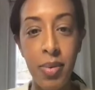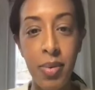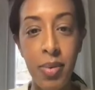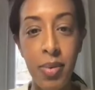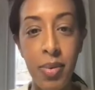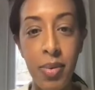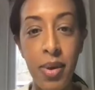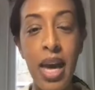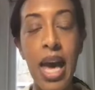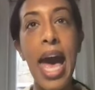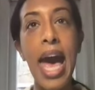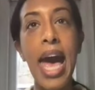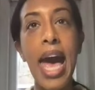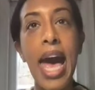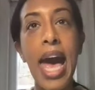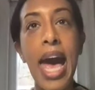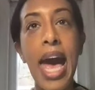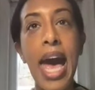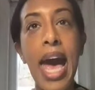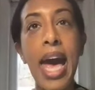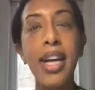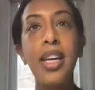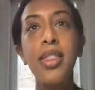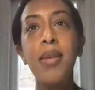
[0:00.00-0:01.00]
sleep.
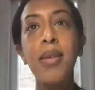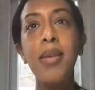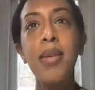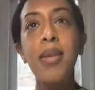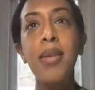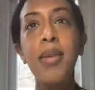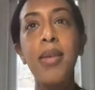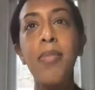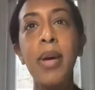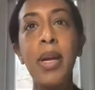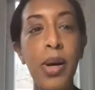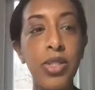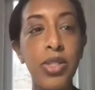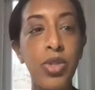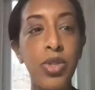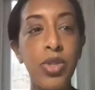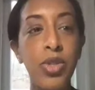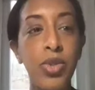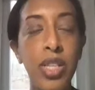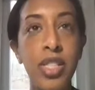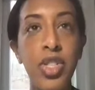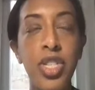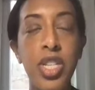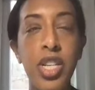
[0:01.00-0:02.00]
And in the
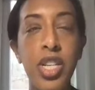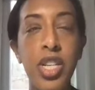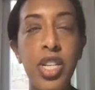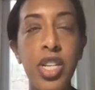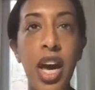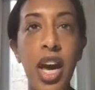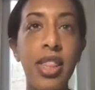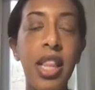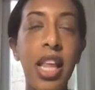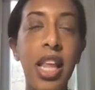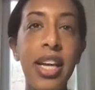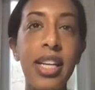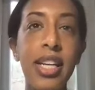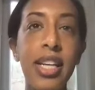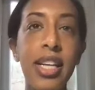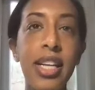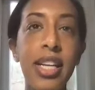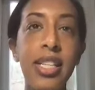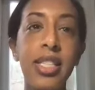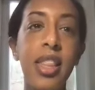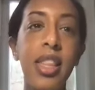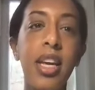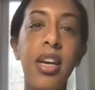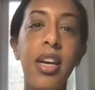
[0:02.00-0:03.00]
menopause transition,
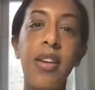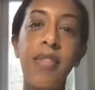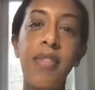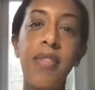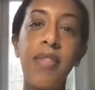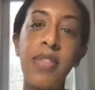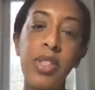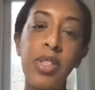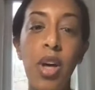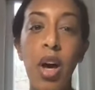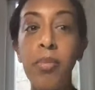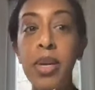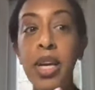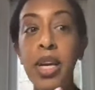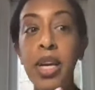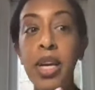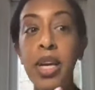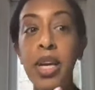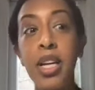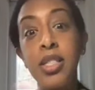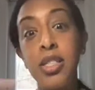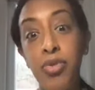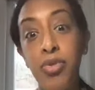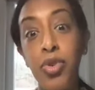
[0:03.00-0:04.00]
I like to think of
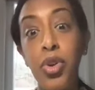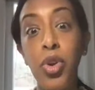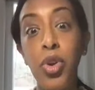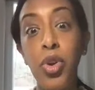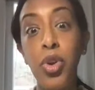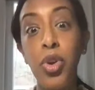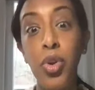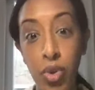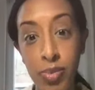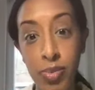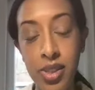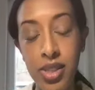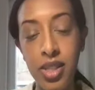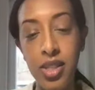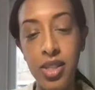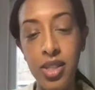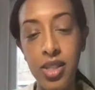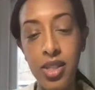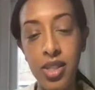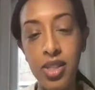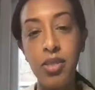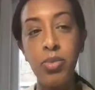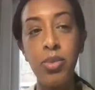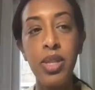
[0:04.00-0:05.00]
insomnia in different
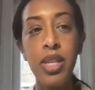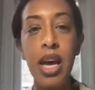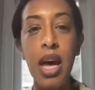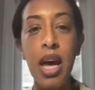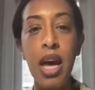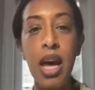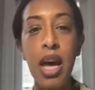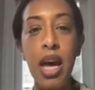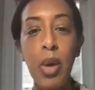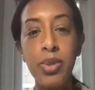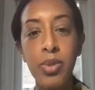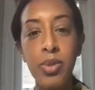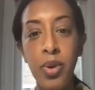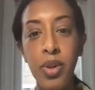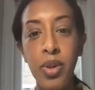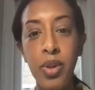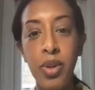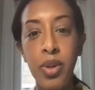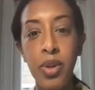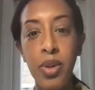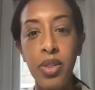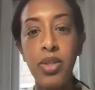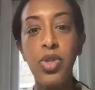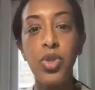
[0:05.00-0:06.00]
groups because it really
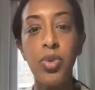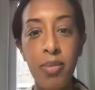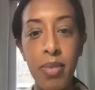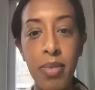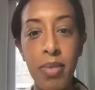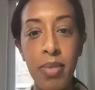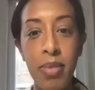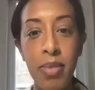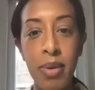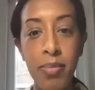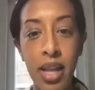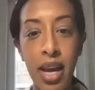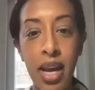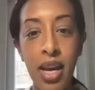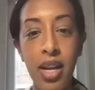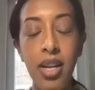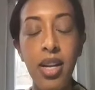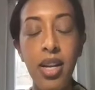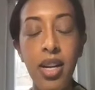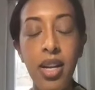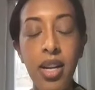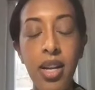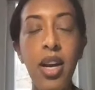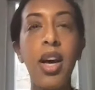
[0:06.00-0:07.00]
helps with the
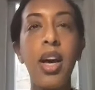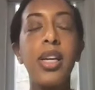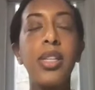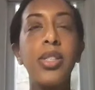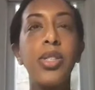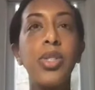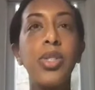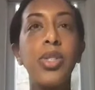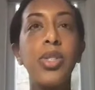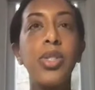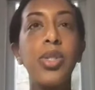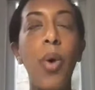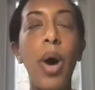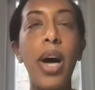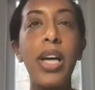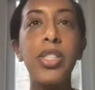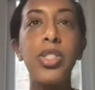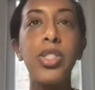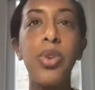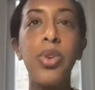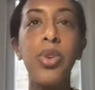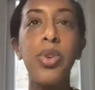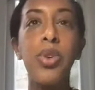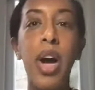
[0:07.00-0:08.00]
treatment plan.
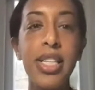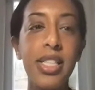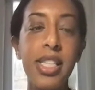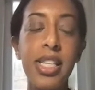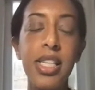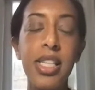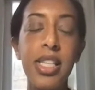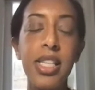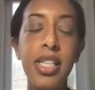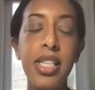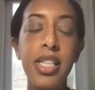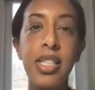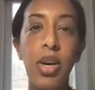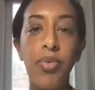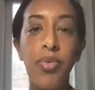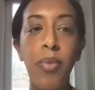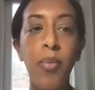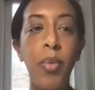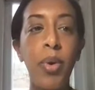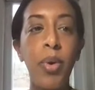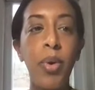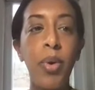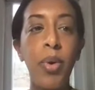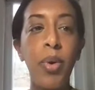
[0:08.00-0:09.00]
So I try to
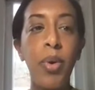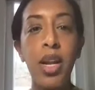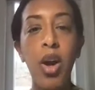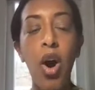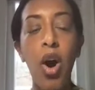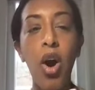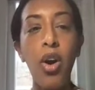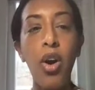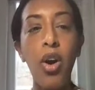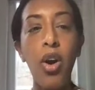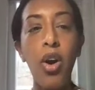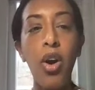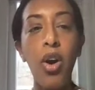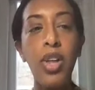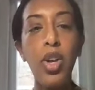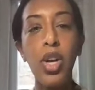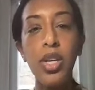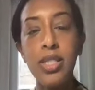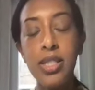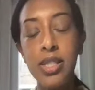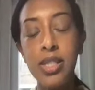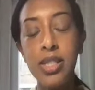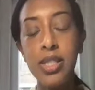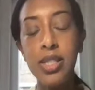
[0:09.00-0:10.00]
tease out from women,
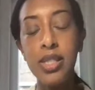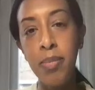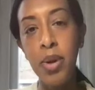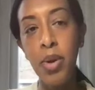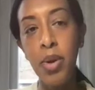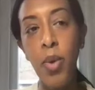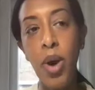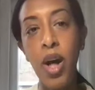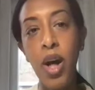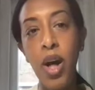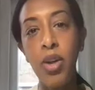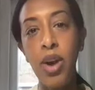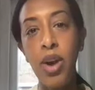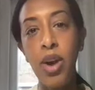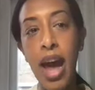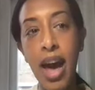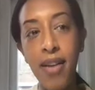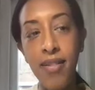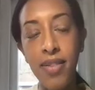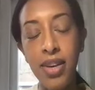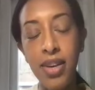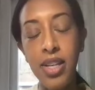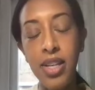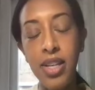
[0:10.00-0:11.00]
are they not sleeping
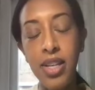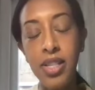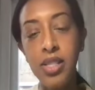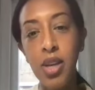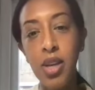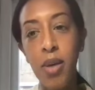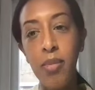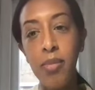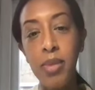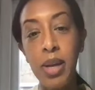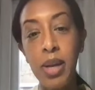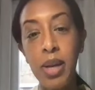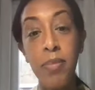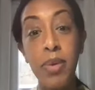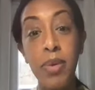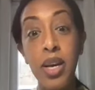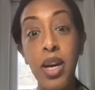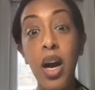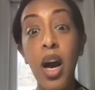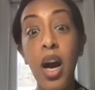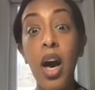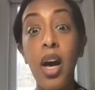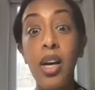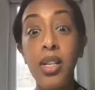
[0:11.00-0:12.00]
well or having
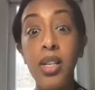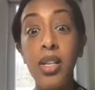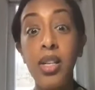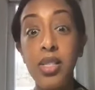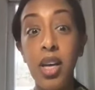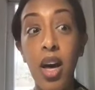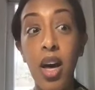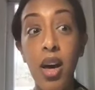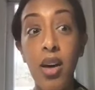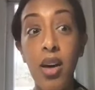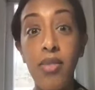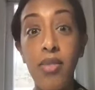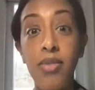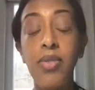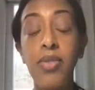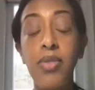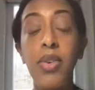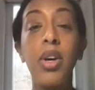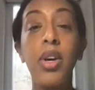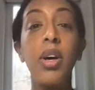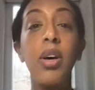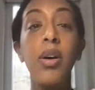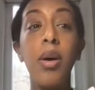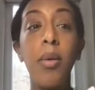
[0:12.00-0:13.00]
insomnia because
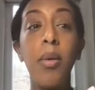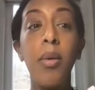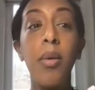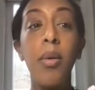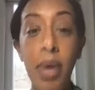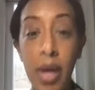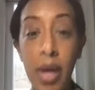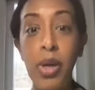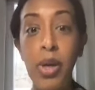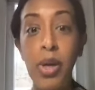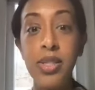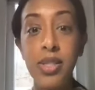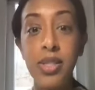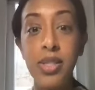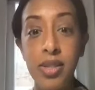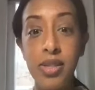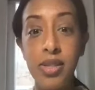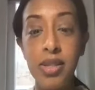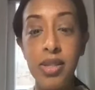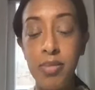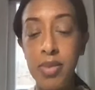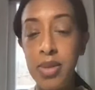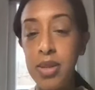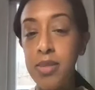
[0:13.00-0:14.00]
of
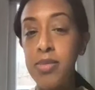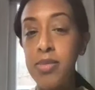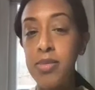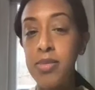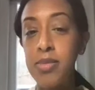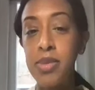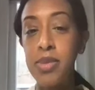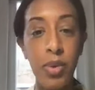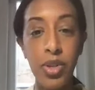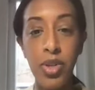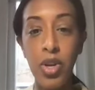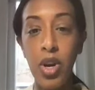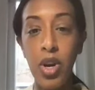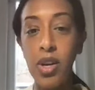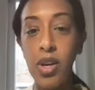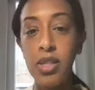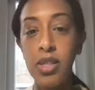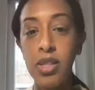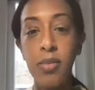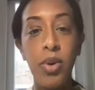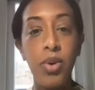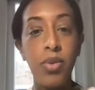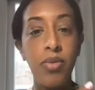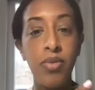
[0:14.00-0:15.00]
menopausal symptoms, like
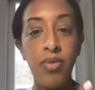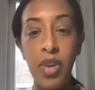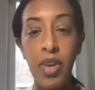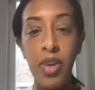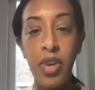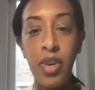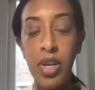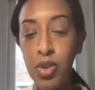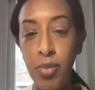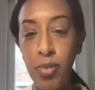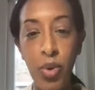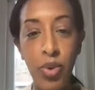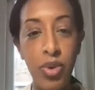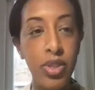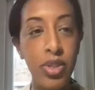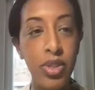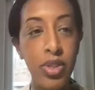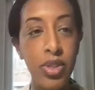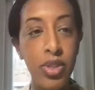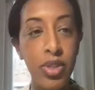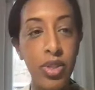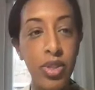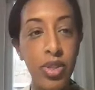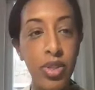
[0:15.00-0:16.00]
we talked about,
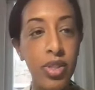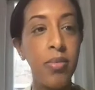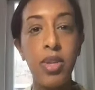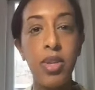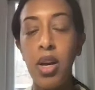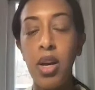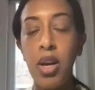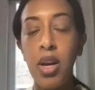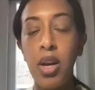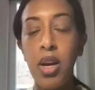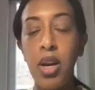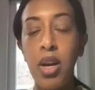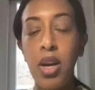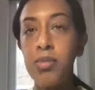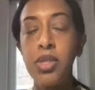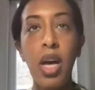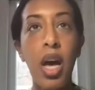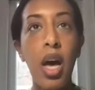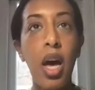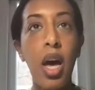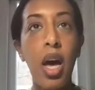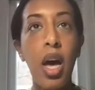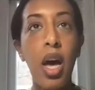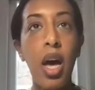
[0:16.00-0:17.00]
vasomotor
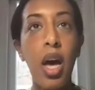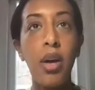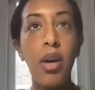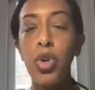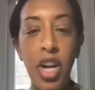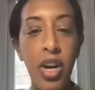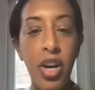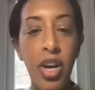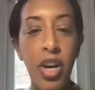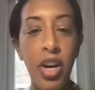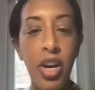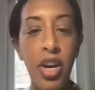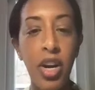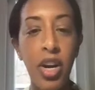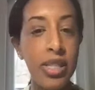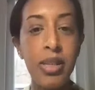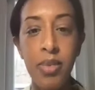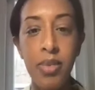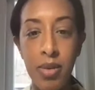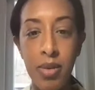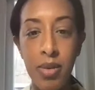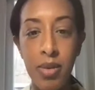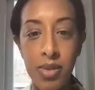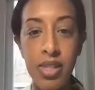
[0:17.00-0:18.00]
symptoms,
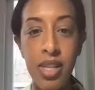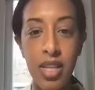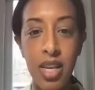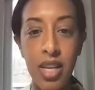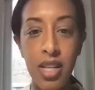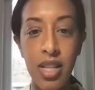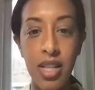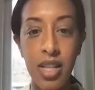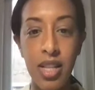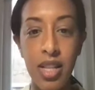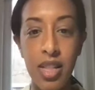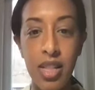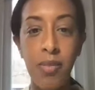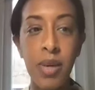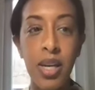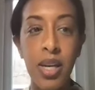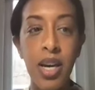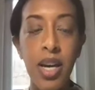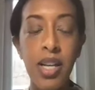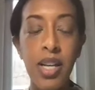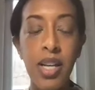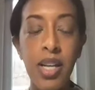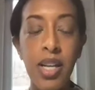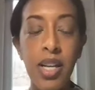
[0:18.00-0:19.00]
urinary symptoms, things
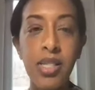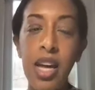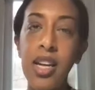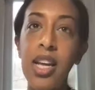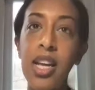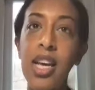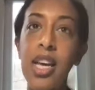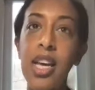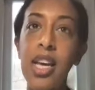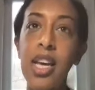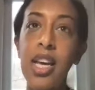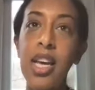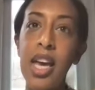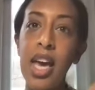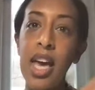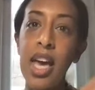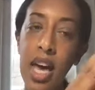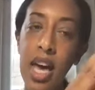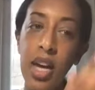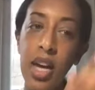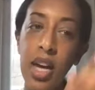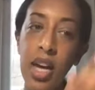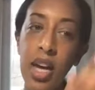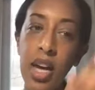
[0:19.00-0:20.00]
like that. Because then
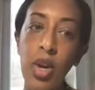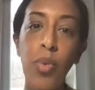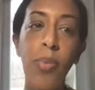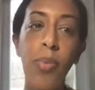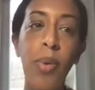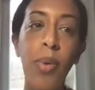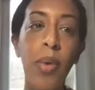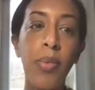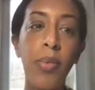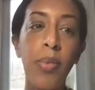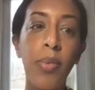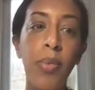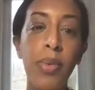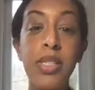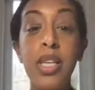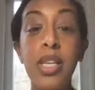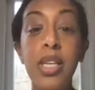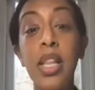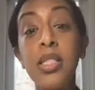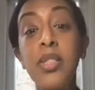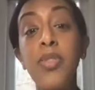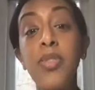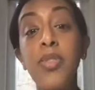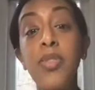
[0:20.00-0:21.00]
in that group,
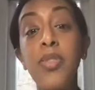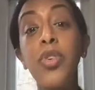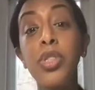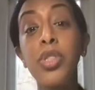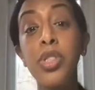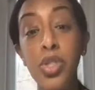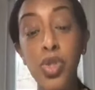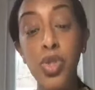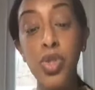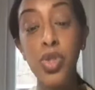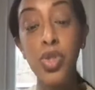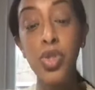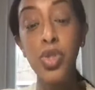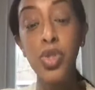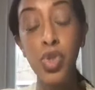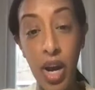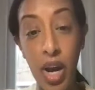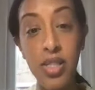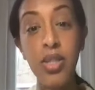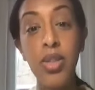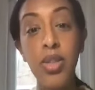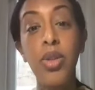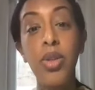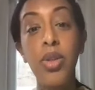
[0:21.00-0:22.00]
I would say, let's first
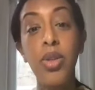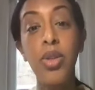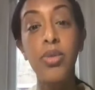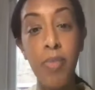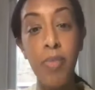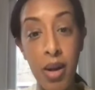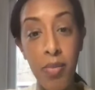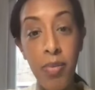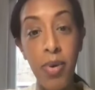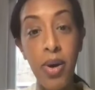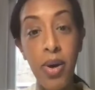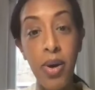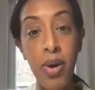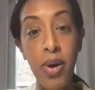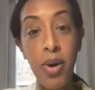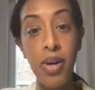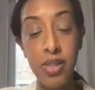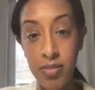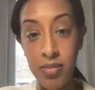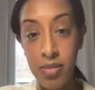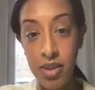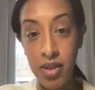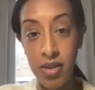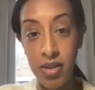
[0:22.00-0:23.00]
address those
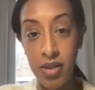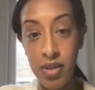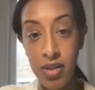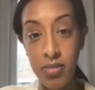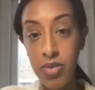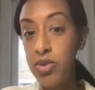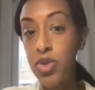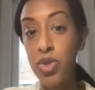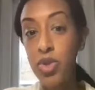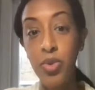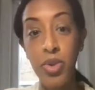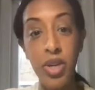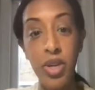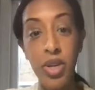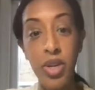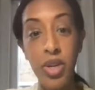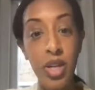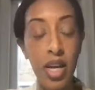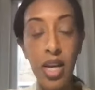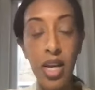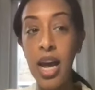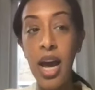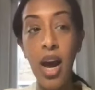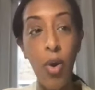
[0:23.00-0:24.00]
menopause symptoms,
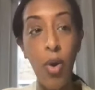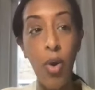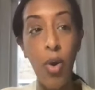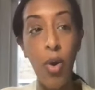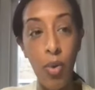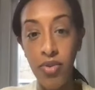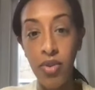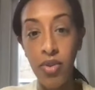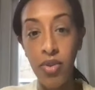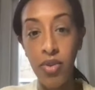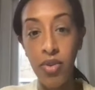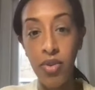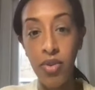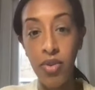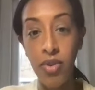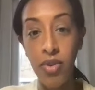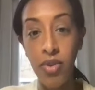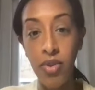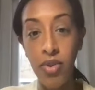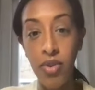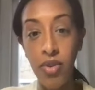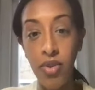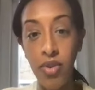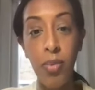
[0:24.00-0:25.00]
treating it
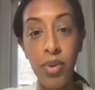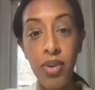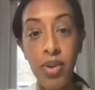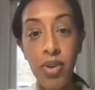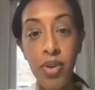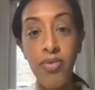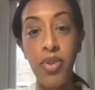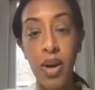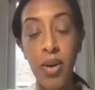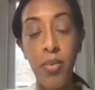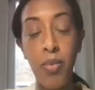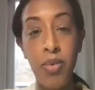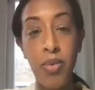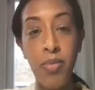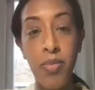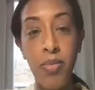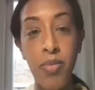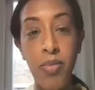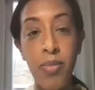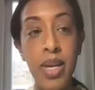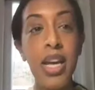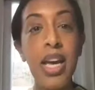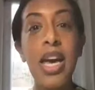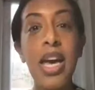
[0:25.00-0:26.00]
however is appropriate for
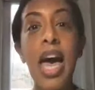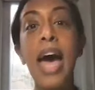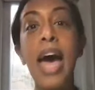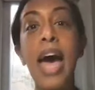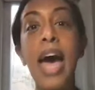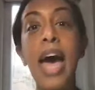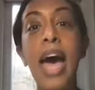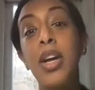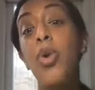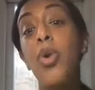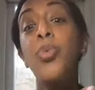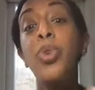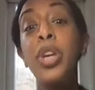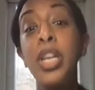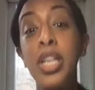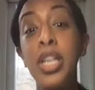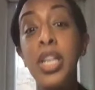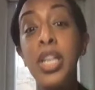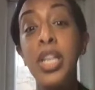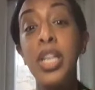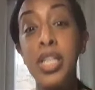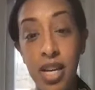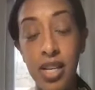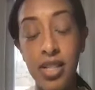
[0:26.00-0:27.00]
that woman, and
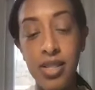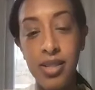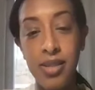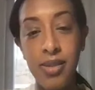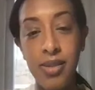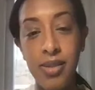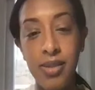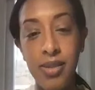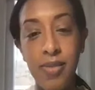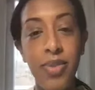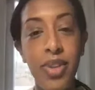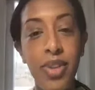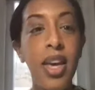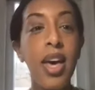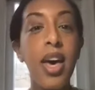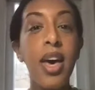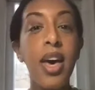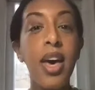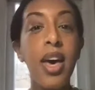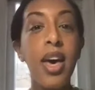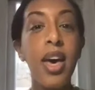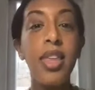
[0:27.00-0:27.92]
then reassess.